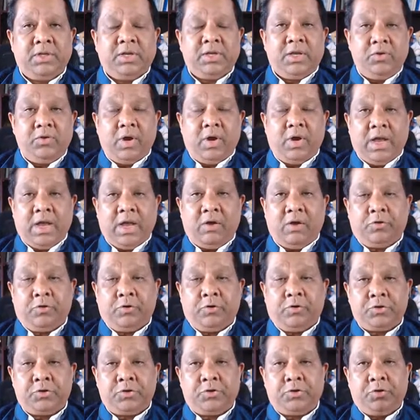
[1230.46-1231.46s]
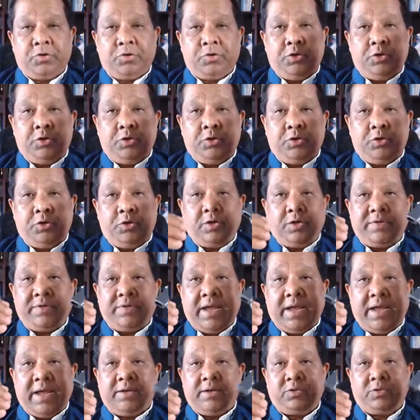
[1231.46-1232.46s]
you are now forced to use your
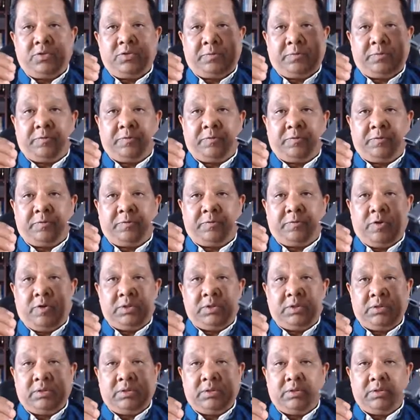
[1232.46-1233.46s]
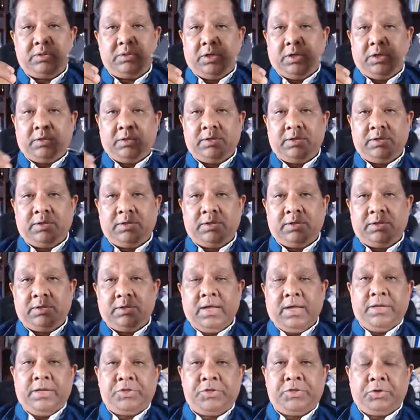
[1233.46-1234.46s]
left hand to perform the needle,
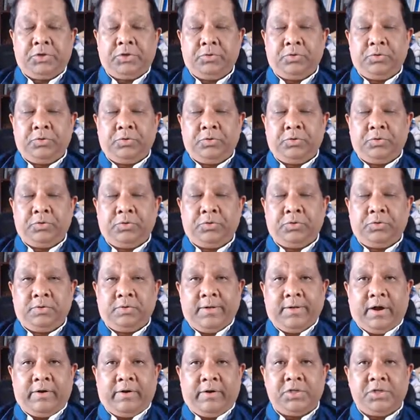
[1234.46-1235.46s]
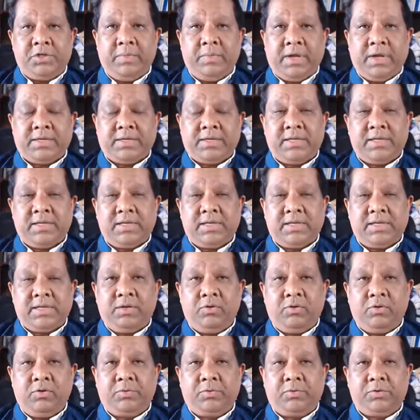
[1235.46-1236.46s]
unless you are a gymnast and
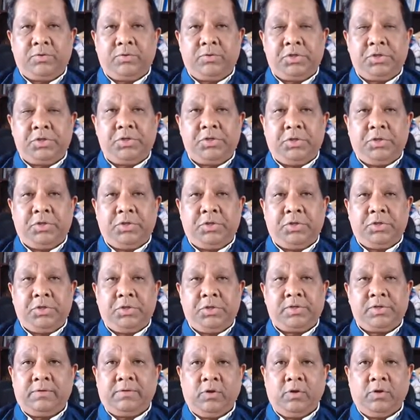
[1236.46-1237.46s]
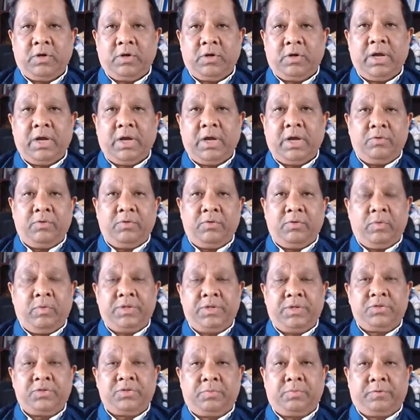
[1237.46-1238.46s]
you can position yourself in all kind of
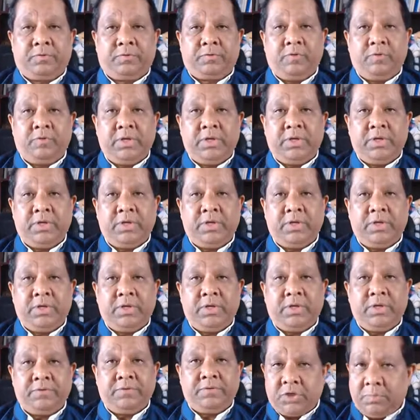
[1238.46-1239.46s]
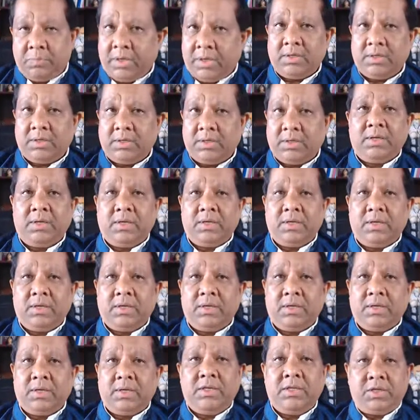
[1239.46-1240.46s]
ways to perform the intervention. But
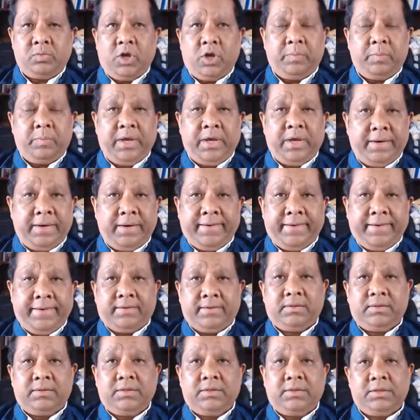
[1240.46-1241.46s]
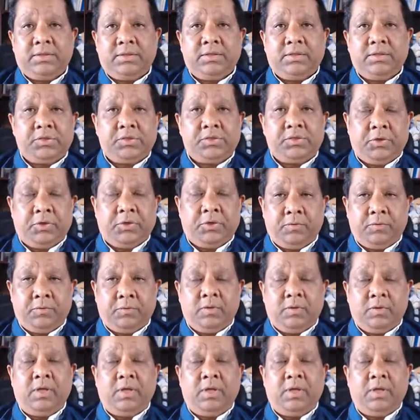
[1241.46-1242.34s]
this would not be ideal. So